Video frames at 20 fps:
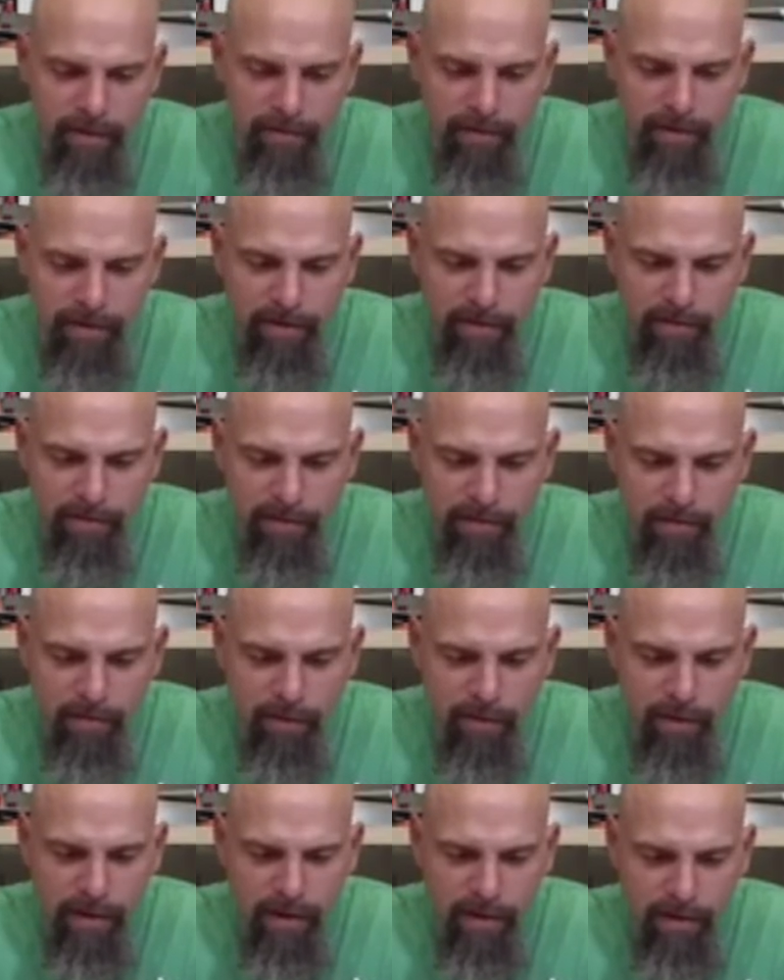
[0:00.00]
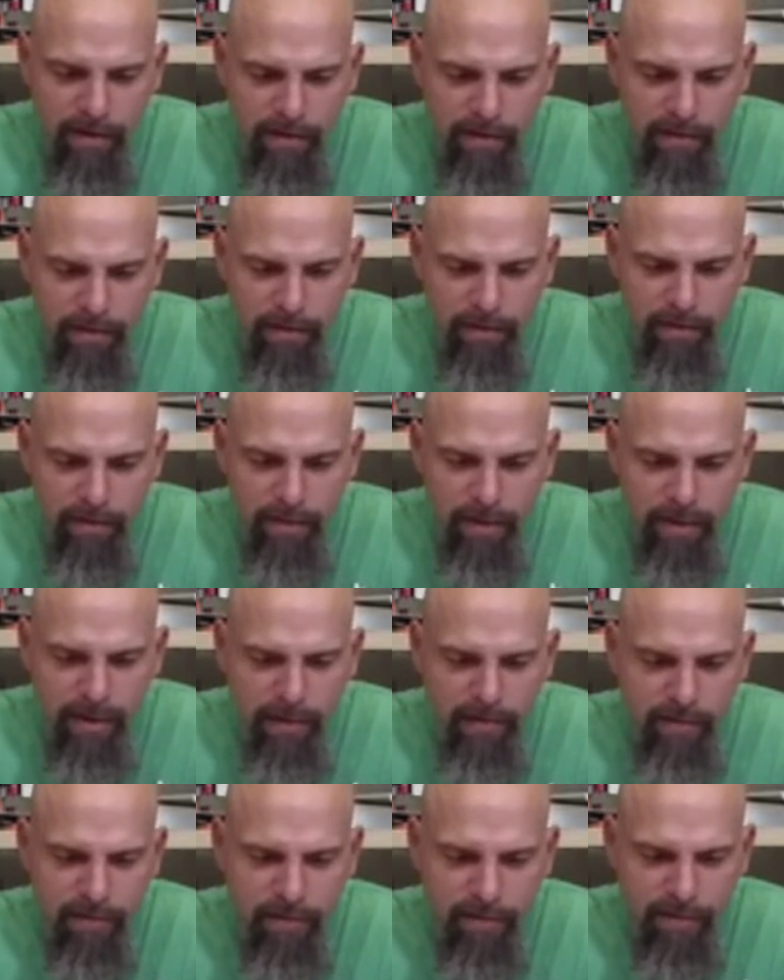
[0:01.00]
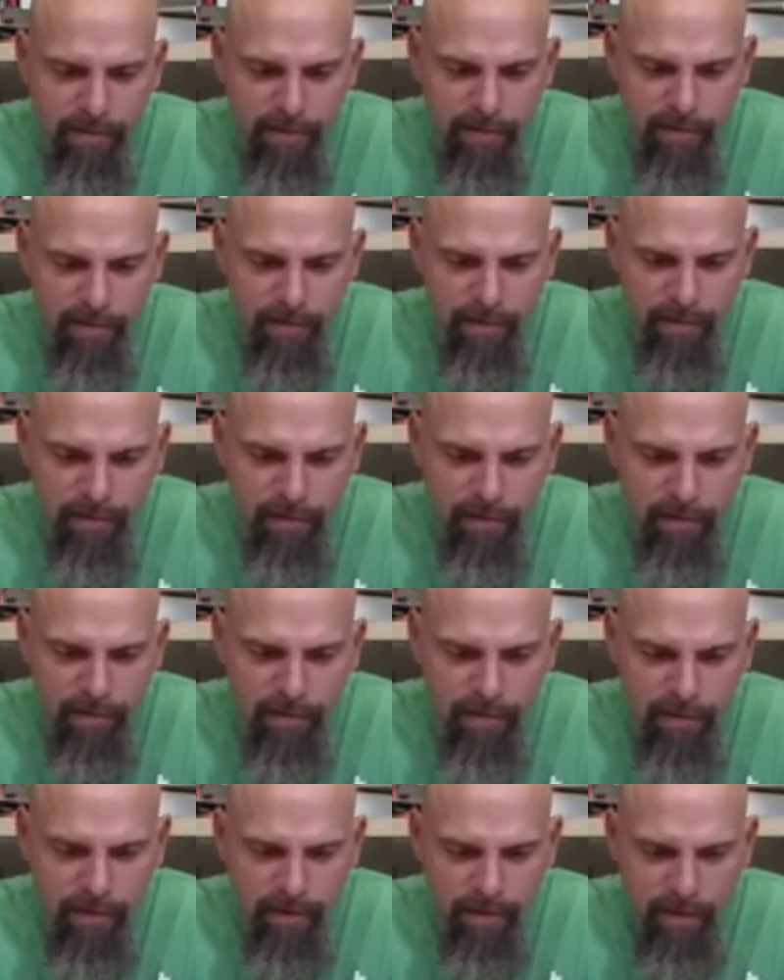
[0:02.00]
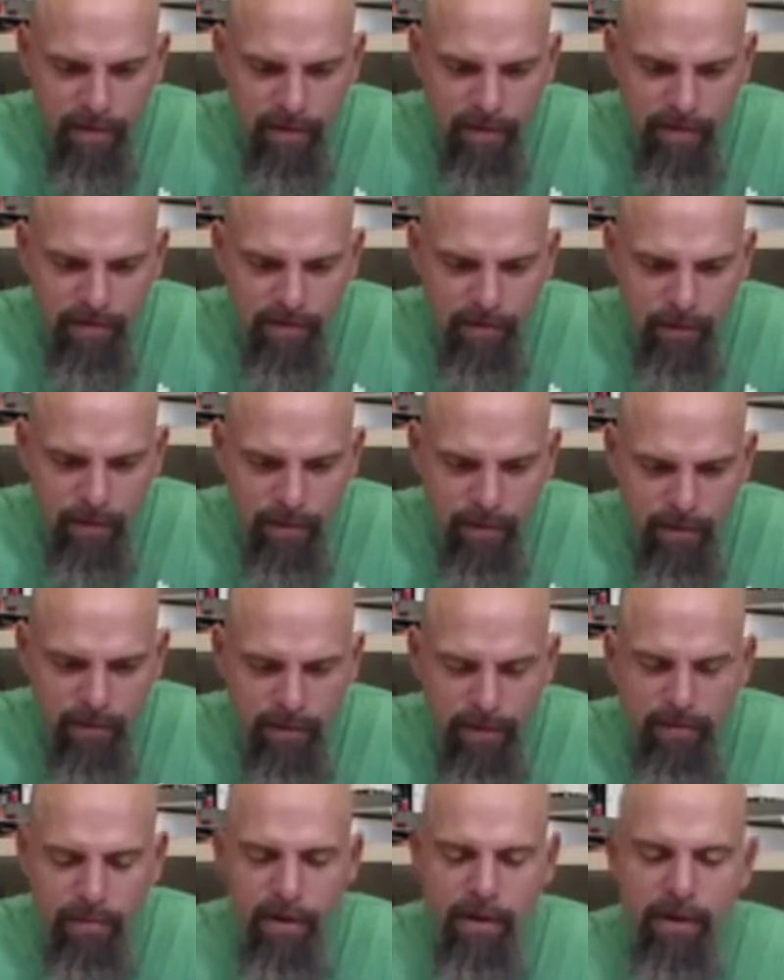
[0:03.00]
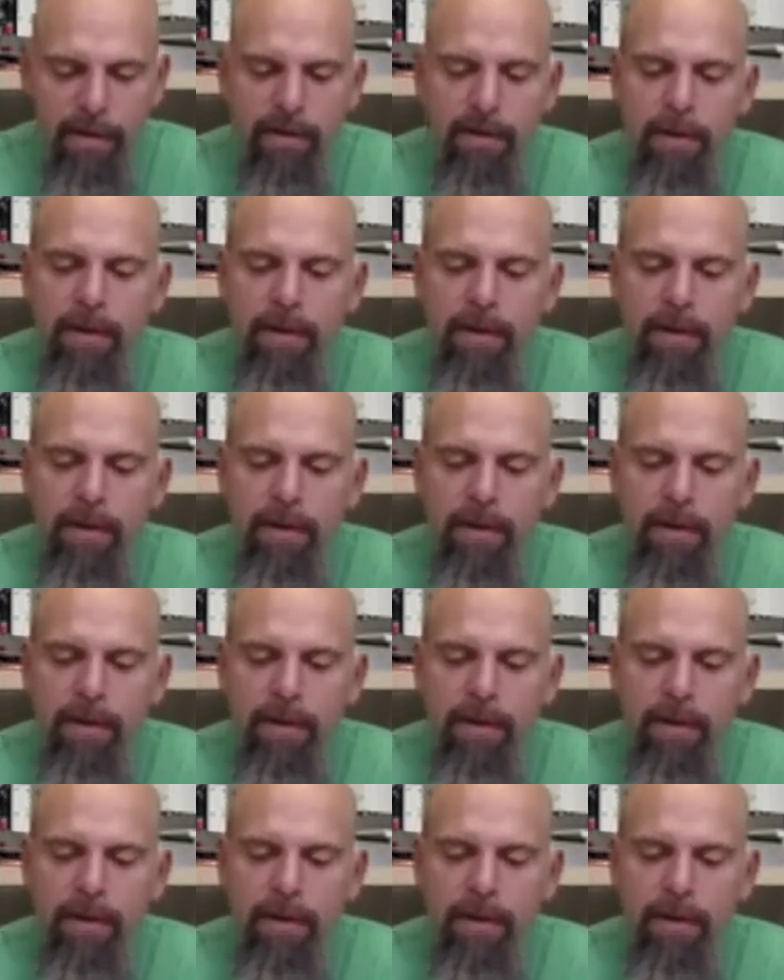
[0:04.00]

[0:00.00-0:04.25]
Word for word: Figures that the one I picked has a weird crimp on it.